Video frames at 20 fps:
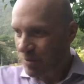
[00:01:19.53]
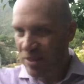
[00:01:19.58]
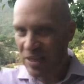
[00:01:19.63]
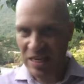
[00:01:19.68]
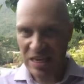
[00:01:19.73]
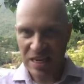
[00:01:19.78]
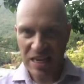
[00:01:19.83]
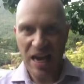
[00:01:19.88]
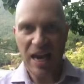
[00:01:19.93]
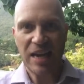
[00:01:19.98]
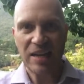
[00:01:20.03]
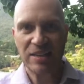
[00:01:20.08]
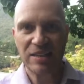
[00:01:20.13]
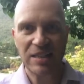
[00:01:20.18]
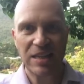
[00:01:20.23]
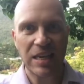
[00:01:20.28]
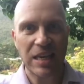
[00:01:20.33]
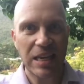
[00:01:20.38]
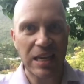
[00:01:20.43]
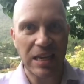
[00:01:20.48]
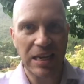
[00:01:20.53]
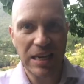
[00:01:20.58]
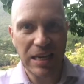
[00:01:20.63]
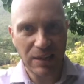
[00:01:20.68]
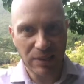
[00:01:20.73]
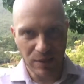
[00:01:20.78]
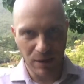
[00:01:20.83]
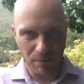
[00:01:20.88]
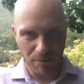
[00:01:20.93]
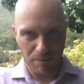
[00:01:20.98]
TIC and
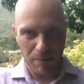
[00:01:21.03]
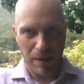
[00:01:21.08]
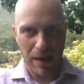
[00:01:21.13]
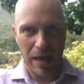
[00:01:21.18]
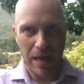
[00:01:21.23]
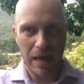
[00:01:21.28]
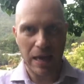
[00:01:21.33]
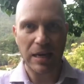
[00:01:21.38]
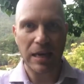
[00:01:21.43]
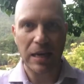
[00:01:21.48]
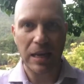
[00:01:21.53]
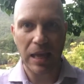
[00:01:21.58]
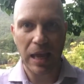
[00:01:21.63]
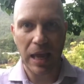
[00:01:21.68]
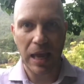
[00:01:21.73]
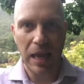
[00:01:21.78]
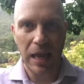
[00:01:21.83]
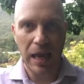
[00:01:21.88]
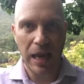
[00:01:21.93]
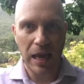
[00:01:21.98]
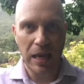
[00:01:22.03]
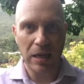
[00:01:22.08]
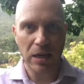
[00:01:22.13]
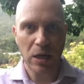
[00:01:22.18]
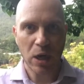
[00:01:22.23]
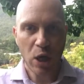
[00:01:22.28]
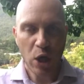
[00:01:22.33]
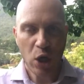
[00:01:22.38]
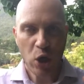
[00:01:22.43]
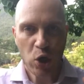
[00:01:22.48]
he's the man and,
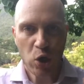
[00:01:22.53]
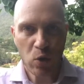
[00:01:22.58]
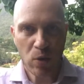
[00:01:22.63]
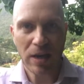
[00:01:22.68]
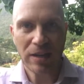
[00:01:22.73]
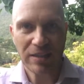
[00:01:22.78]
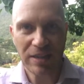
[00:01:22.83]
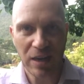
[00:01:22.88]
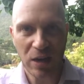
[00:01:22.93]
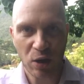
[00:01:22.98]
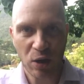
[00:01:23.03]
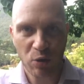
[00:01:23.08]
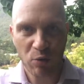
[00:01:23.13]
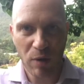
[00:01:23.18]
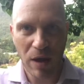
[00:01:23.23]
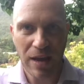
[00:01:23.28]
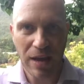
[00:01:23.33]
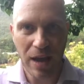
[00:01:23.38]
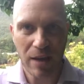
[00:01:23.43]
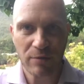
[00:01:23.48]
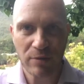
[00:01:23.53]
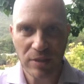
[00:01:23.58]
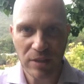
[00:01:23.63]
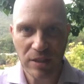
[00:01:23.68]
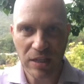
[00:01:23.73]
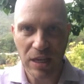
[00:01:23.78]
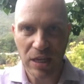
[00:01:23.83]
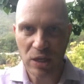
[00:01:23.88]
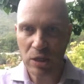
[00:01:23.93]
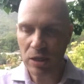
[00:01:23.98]
and you guys had a great
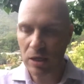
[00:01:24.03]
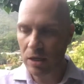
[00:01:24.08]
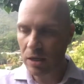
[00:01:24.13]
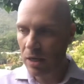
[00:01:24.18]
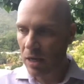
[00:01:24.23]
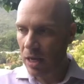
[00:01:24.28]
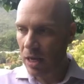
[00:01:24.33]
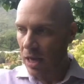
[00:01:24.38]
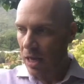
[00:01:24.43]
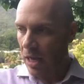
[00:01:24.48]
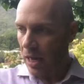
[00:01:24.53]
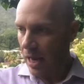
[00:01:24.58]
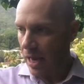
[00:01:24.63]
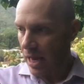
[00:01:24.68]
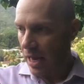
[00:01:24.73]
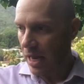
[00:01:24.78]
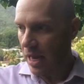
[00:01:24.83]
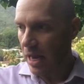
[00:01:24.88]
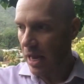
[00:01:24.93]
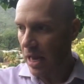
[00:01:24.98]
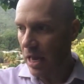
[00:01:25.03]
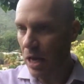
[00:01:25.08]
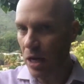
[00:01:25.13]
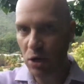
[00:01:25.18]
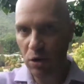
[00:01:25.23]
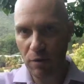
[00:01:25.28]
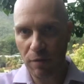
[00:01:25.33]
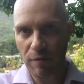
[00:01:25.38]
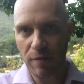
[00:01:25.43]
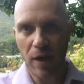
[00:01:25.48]
conversation
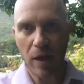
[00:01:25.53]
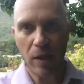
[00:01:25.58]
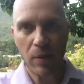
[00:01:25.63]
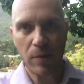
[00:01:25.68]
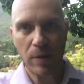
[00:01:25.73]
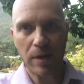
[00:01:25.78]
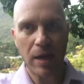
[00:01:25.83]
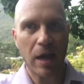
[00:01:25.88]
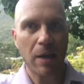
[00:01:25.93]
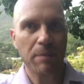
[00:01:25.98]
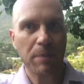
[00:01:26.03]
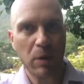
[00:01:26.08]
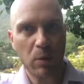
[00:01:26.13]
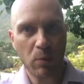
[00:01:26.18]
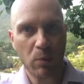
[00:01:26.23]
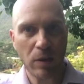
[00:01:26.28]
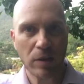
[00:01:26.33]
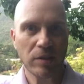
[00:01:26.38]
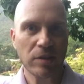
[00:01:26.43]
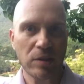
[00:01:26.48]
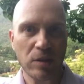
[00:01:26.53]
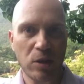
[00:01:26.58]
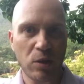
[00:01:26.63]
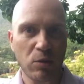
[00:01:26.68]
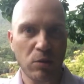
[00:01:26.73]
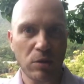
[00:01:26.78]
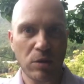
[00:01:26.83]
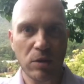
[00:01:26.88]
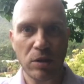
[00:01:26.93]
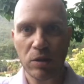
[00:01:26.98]
and you're following up. He wants
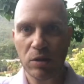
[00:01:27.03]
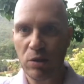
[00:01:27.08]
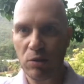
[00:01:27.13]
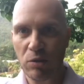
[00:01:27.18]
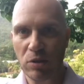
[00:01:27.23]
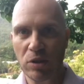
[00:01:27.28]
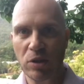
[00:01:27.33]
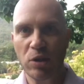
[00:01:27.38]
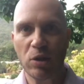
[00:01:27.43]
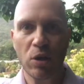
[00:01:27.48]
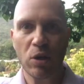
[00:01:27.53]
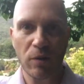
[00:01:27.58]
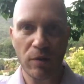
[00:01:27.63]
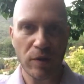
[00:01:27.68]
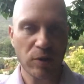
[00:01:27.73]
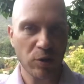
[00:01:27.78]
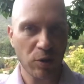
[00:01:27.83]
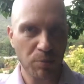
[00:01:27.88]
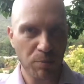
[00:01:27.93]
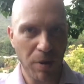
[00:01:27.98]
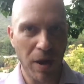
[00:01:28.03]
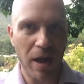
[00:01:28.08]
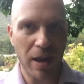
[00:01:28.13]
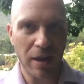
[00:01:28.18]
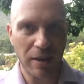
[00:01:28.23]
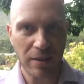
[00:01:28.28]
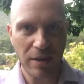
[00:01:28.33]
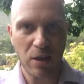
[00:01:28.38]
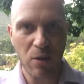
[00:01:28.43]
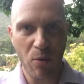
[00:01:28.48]
you to do a service or
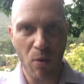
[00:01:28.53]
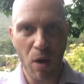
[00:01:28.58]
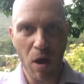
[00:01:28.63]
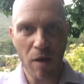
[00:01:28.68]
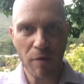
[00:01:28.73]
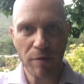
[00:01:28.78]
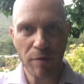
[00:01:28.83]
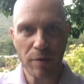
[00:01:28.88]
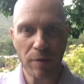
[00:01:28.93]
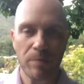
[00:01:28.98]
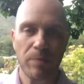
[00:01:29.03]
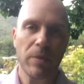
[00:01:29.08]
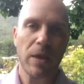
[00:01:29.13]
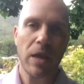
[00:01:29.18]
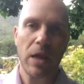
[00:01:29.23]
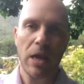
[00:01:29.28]
product that you offer